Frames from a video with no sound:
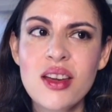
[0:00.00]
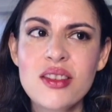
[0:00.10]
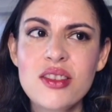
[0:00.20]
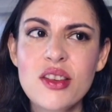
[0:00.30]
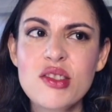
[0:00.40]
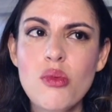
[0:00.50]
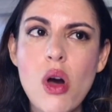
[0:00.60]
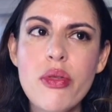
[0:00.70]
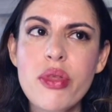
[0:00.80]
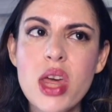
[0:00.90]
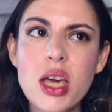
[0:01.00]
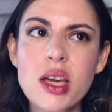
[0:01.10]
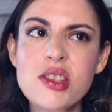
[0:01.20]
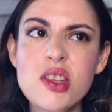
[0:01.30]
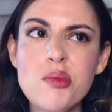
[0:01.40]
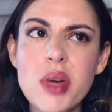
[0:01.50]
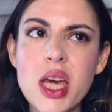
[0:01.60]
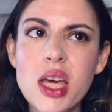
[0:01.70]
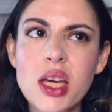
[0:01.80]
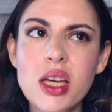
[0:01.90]
So it's one thing to
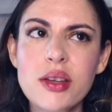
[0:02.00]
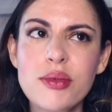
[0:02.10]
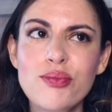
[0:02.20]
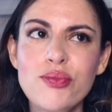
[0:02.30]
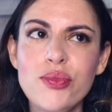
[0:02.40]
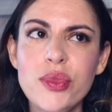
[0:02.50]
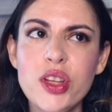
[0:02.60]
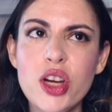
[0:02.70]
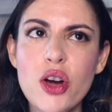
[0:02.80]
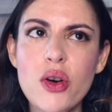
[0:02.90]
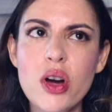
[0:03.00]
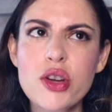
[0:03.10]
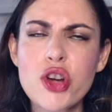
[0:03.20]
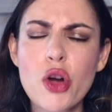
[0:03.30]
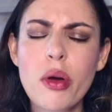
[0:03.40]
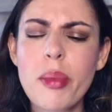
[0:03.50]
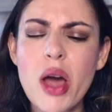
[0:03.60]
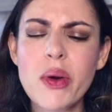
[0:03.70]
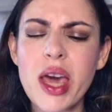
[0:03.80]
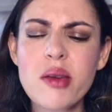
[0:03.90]
make, a joke
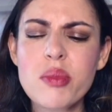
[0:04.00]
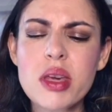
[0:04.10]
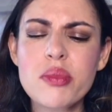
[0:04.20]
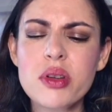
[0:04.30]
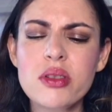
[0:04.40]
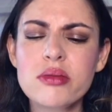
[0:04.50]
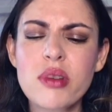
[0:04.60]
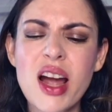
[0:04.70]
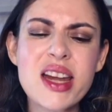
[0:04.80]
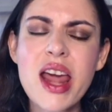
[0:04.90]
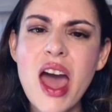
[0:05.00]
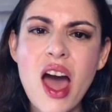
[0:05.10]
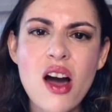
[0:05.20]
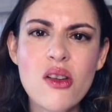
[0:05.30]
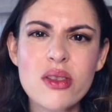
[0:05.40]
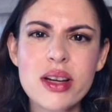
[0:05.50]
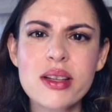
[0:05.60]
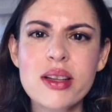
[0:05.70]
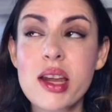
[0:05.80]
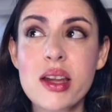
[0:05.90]
about gay people right now,
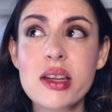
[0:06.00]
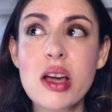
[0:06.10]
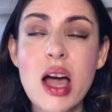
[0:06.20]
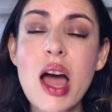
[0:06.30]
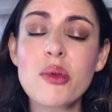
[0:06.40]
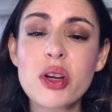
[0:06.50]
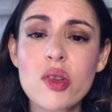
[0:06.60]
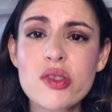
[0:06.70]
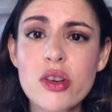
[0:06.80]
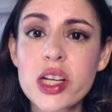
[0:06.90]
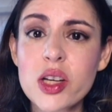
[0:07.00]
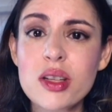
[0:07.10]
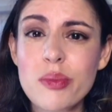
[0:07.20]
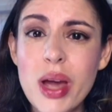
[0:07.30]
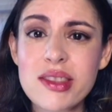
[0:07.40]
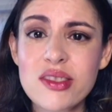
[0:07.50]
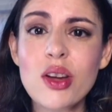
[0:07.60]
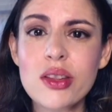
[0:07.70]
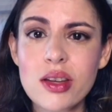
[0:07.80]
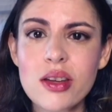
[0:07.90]
and I would also argue depends
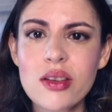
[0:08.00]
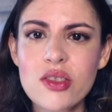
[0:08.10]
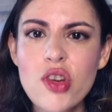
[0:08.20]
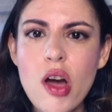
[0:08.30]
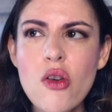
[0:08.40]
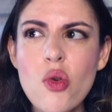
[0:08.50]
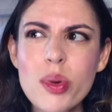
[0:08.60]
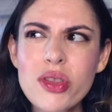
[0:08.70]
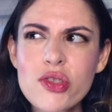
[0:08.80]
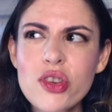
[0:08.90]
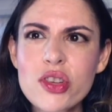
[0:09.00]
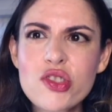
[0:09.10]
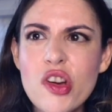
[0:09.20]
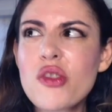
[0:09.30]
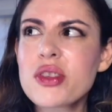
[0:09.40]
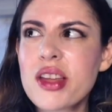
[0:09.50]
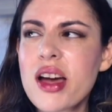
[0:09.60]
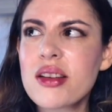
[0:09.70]
on the joke, but there's certain jokes that,